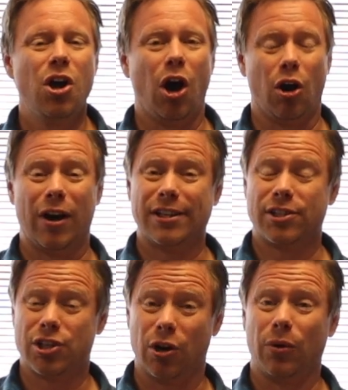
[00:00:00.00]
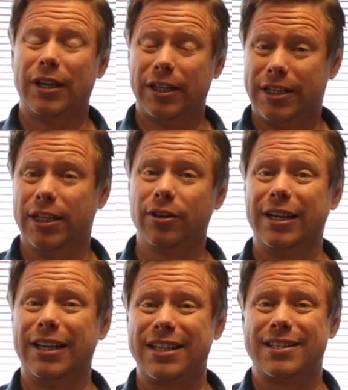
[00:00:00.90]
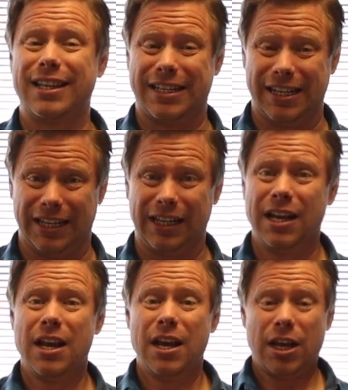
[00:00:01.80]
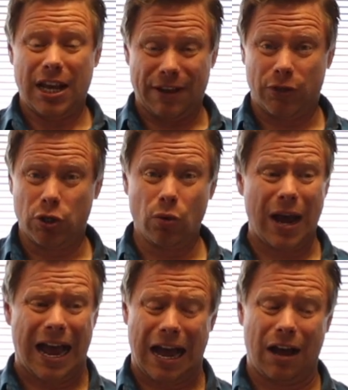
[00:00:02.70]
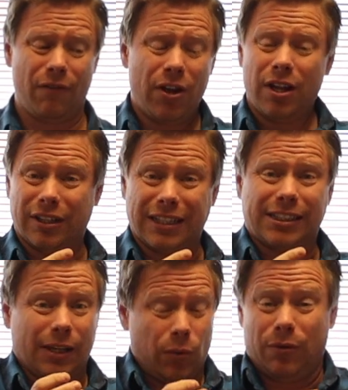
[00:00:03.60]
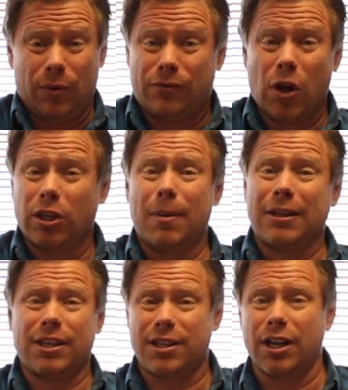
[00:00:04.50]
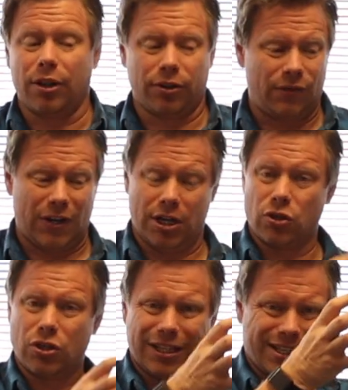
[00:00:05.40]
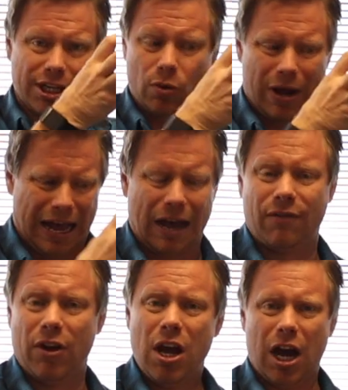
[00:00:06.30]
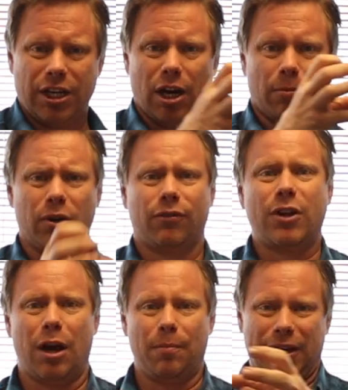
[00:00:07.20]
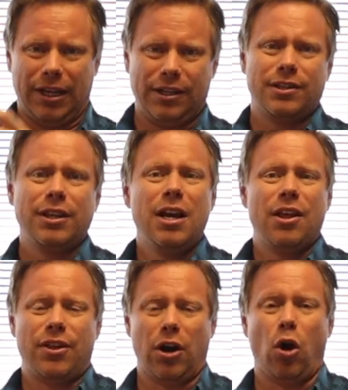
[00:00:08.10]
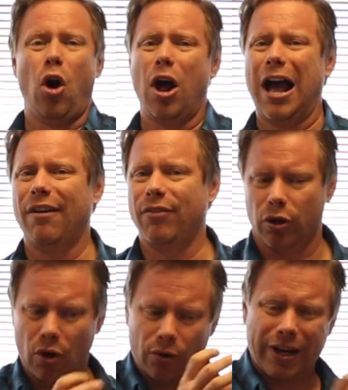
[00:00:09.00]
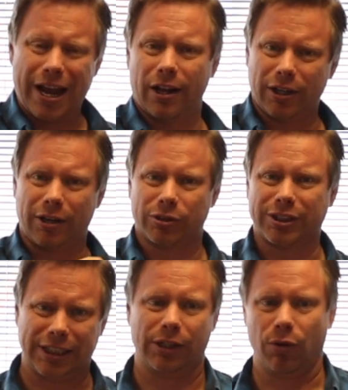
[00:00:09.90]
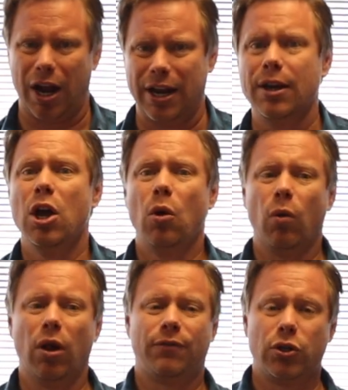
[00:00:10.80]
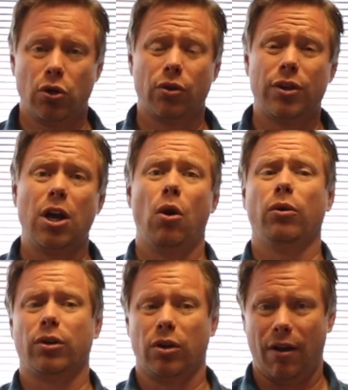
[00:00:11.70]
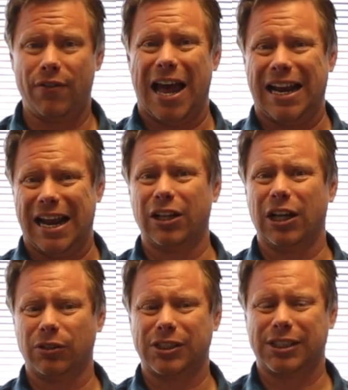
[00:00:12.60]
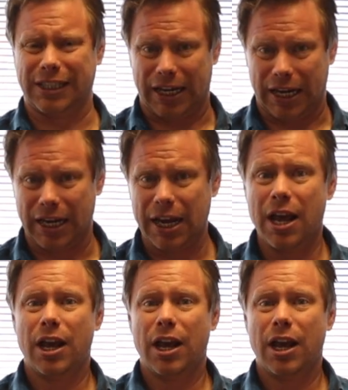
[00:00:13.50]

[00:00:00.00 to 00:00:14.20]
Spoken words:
All right, so here is the key. If you have, let's say, we talked about this in other videos. Let's say you have a number of companies that all have their own LLC, right? Well, if you're the owner of that LLC,